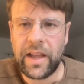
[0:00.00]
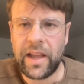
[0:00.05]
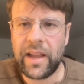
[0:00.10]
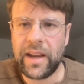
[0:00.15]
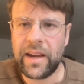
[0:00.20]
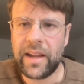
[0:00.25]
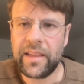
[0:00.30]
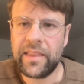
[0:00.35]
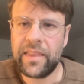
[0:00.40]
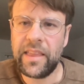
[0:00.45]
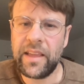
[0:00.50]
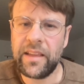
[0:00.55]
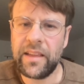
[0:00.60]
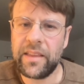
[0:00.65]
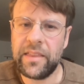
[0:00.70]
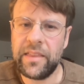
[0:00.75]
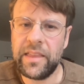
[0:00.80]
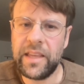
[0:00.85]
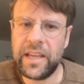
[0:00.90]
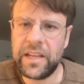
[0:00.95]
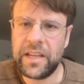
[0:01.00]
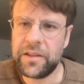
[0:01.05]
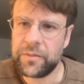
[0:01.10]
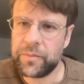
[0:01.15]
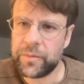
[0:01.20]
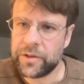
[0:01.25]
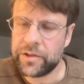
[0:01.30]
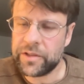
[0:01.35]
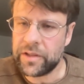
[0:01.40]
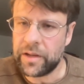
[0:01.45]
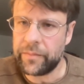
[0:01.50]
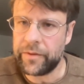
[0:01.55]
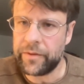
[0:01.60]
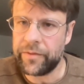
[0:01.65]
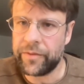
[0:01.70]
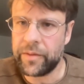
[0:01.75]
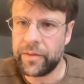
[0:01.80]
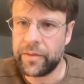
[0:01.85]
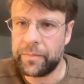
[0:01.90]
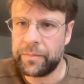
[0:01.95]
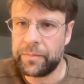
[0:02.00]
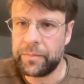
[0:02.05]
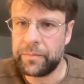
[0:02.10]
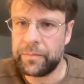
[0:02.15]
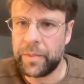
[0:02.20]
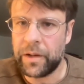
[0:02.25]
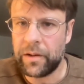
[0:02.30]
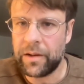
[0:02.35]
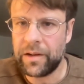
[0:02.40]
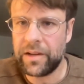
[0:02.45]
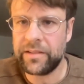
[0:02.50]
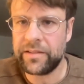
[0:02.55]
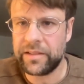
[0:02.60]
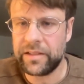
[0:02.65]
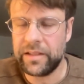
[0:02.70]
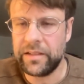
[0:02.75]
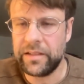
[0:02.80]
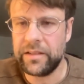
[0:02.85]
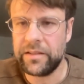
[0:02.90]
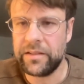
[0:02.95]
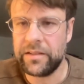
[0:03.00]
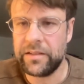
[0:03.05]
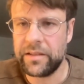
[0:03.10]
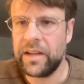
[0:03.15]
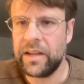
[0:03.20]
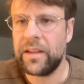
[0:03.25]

And I think these were some of the policies